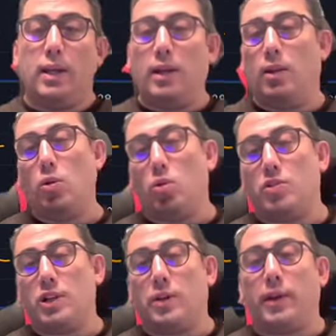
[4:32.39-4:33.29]
and
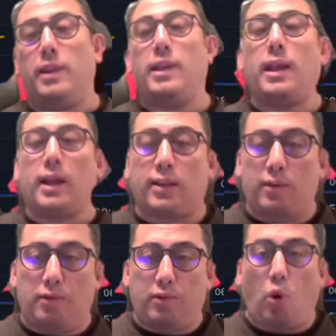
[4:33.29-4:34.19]
longs are in
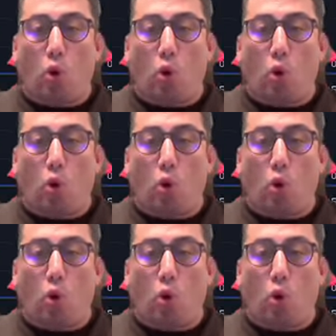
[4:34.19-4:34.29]
negative.